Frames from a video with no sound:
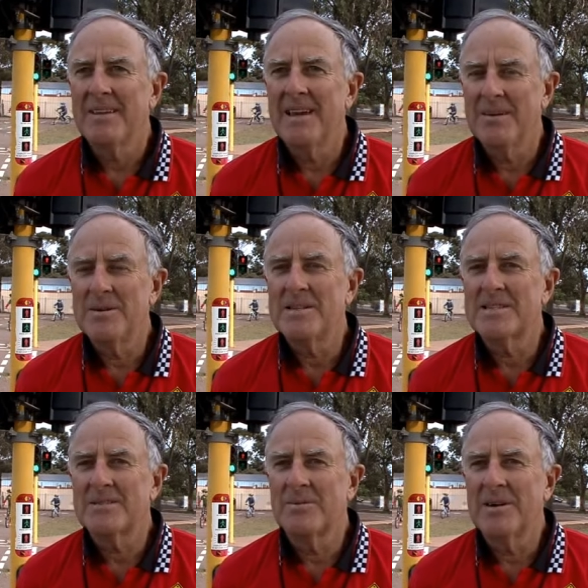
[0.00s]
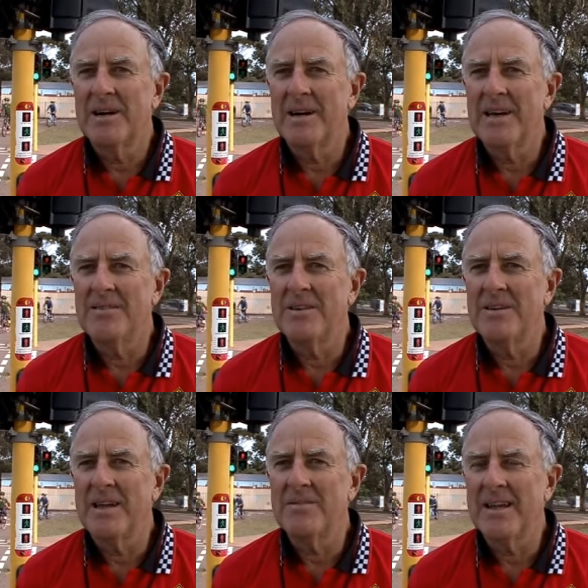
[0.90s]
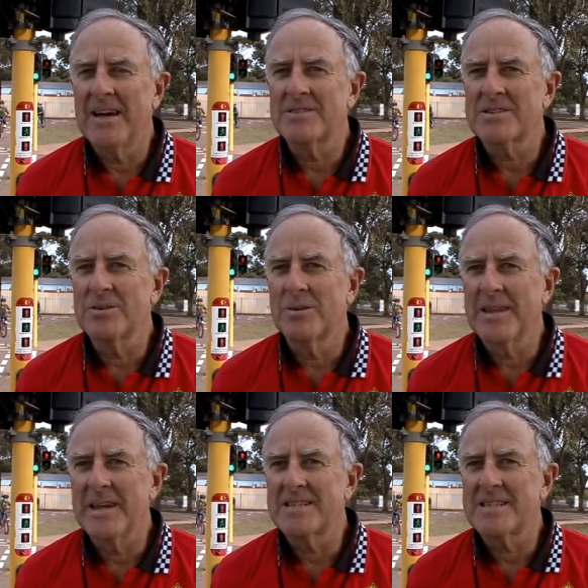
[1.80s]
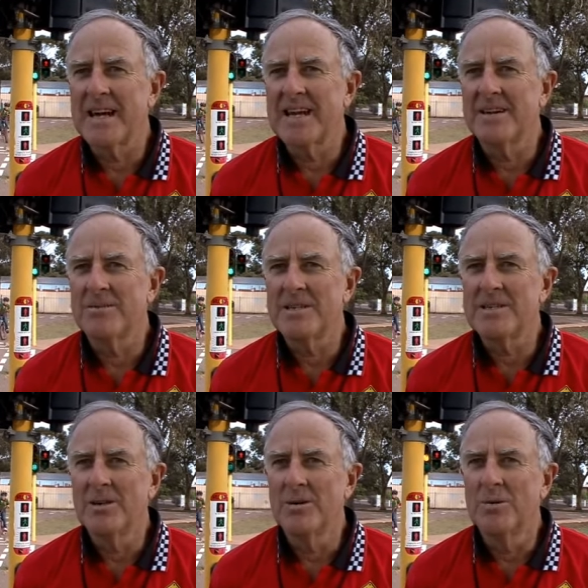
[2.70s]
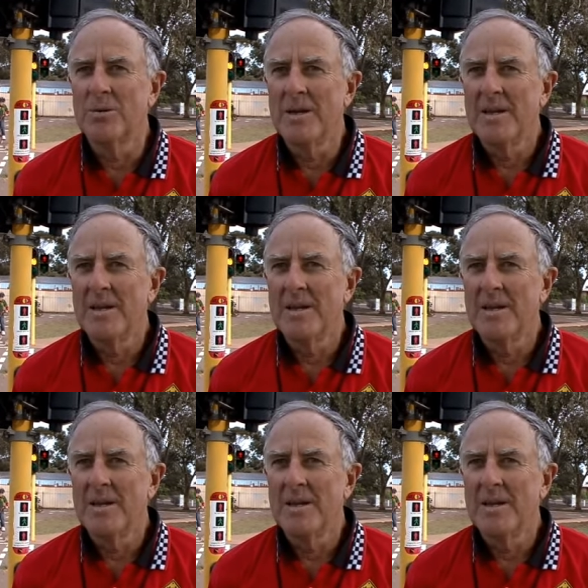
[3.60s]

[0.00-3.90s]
Yeah, we just, uh, even, even after school the year started, we still,